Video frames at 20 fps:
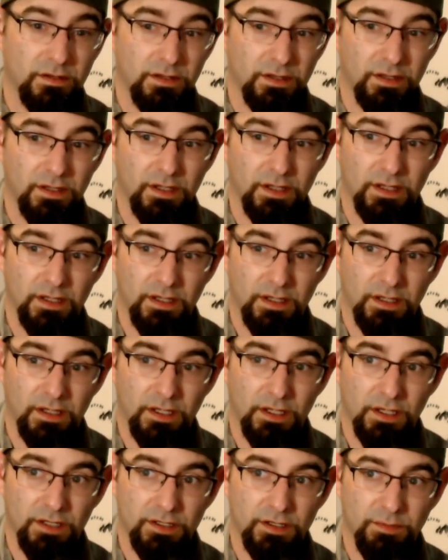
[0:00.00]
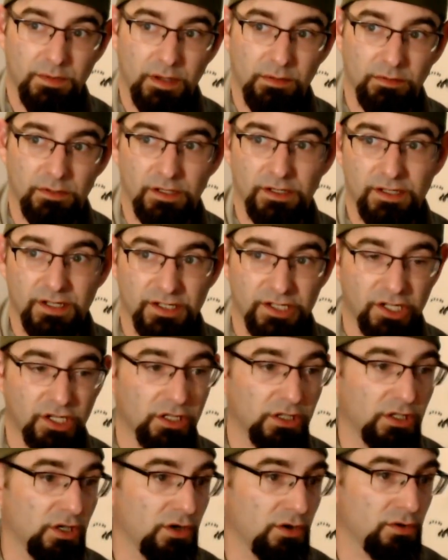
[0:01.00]
to be able to
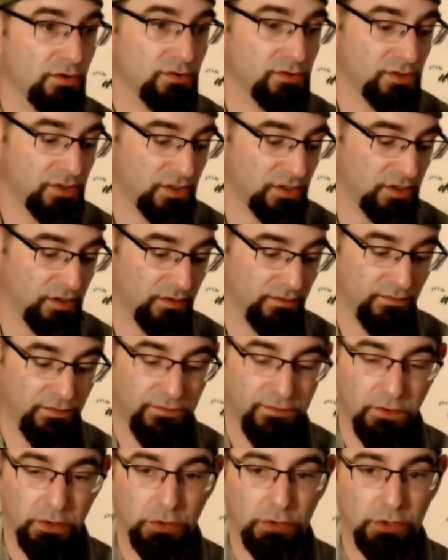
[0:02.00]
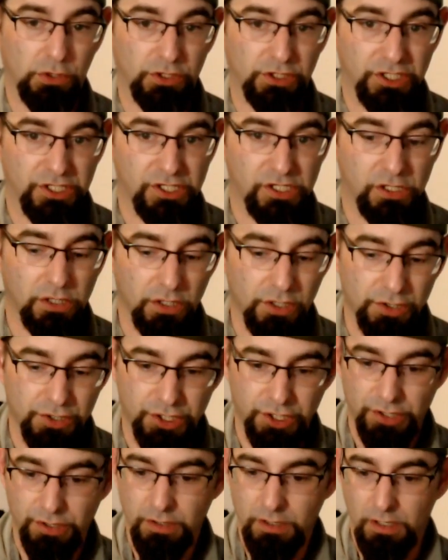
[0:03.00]
disclose, on full
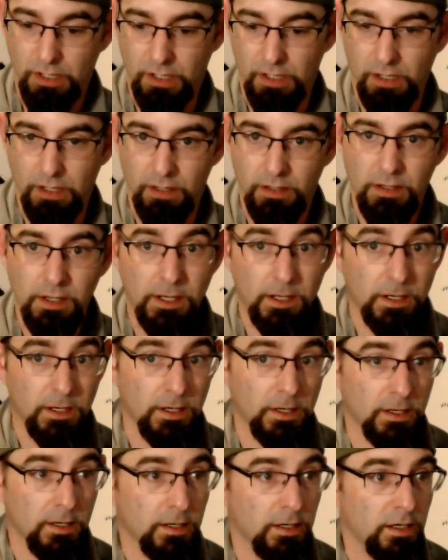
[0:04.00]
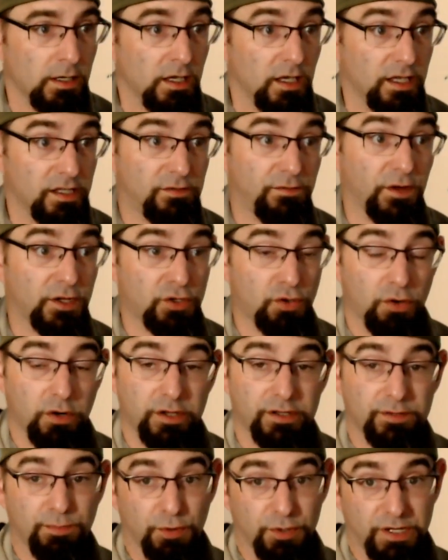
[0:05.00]
disclosure, it's
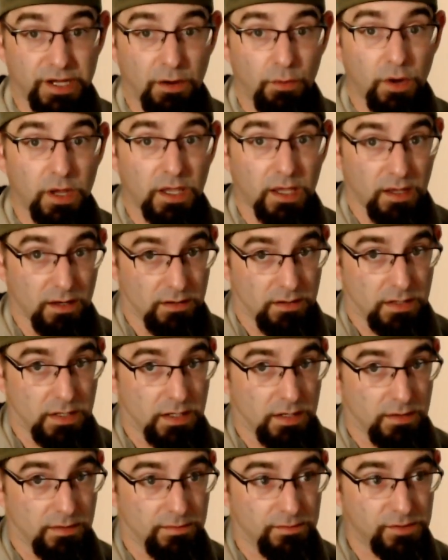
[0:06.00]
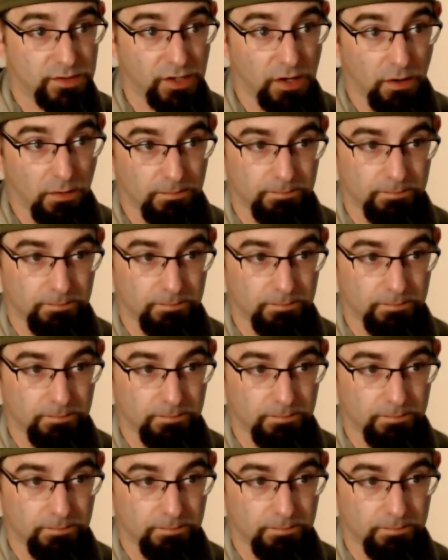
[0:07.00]
Victoria's birthday weekend. So,